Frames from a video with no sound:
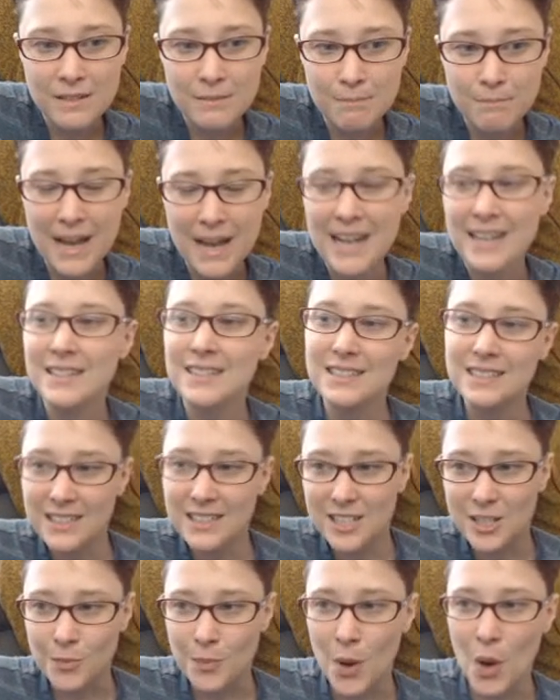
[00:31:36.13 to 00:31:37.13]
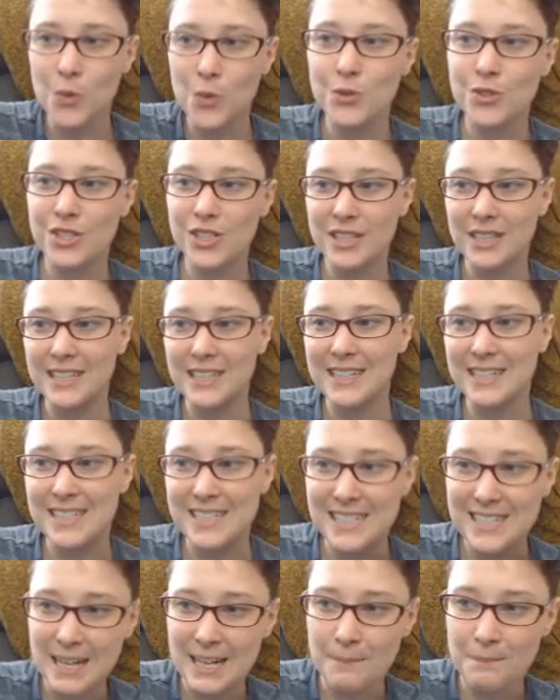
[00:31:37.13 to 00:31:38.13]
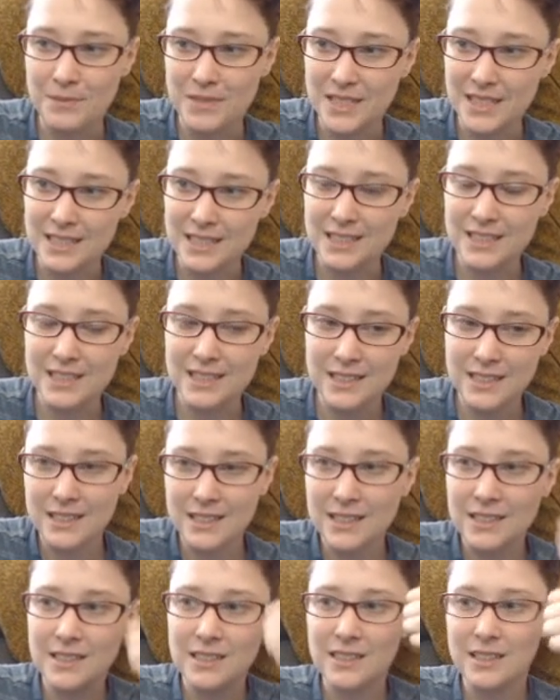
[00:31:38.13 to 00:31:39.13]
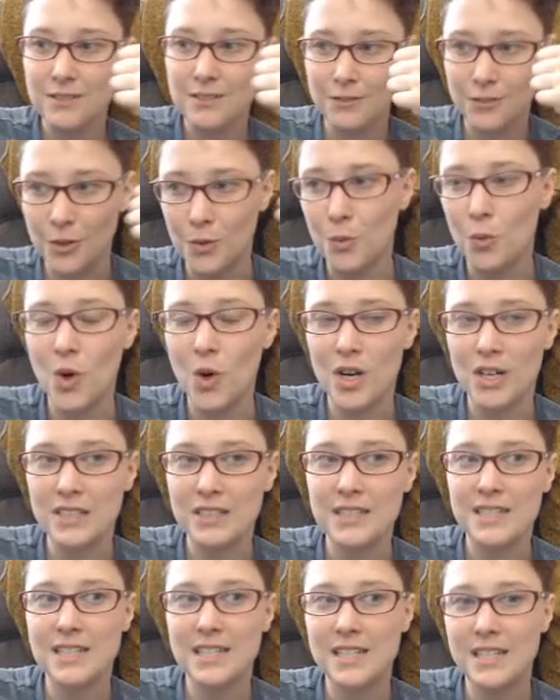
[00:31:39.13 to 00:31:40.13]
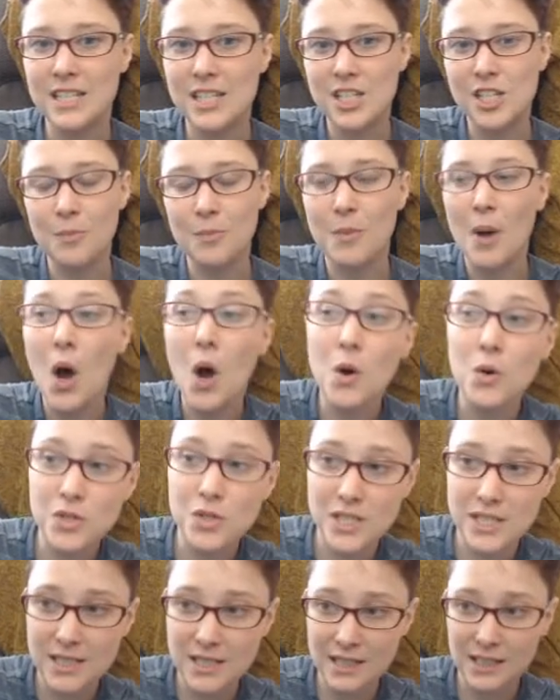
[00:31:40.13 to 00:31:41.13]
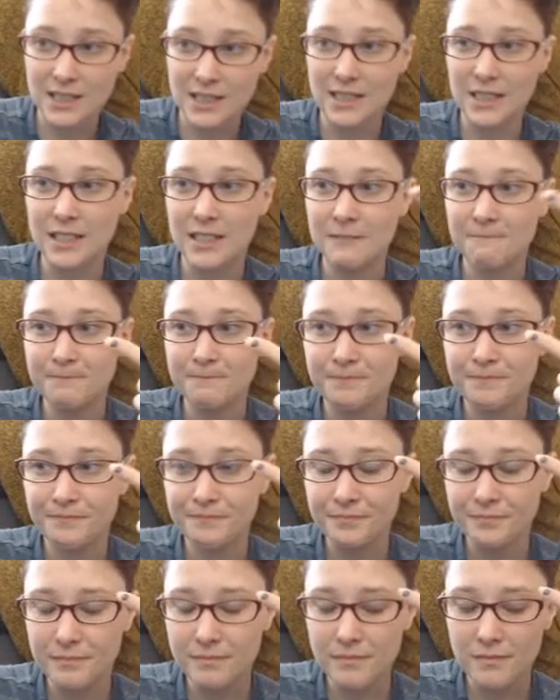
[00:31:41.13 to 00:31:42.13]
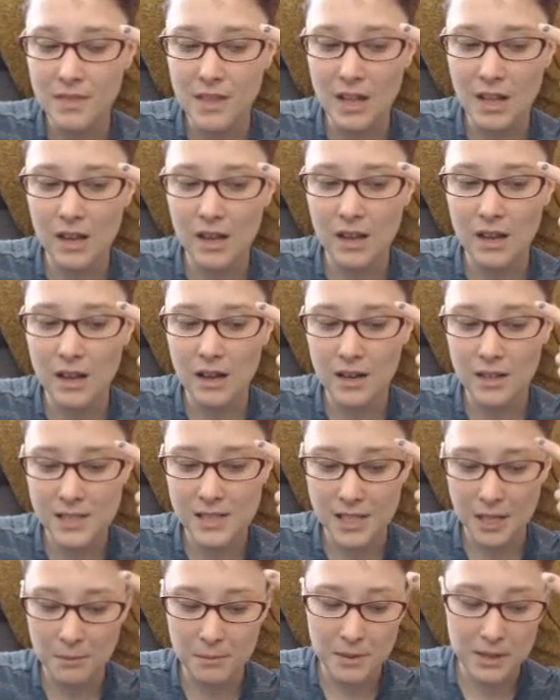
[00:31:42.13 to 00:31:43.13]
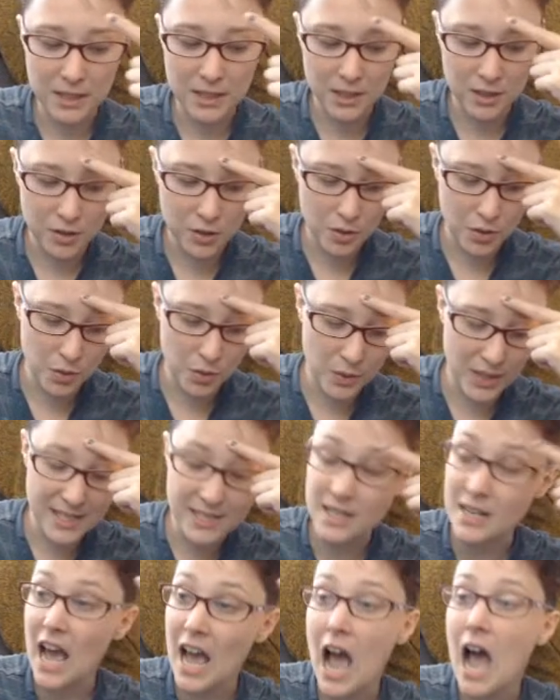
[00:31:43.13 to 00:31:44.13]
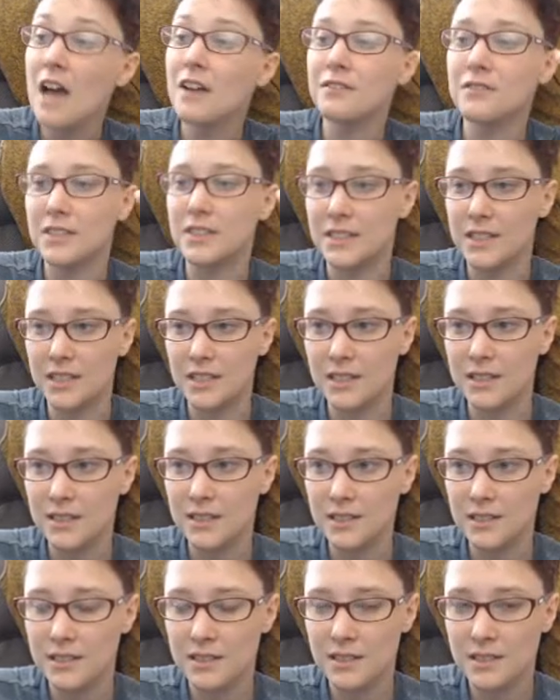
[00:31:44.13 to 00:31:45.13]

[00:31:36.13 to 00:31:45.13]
Matt is supposedly a skeptic, for one. He's supposedly somebody who is an advocate.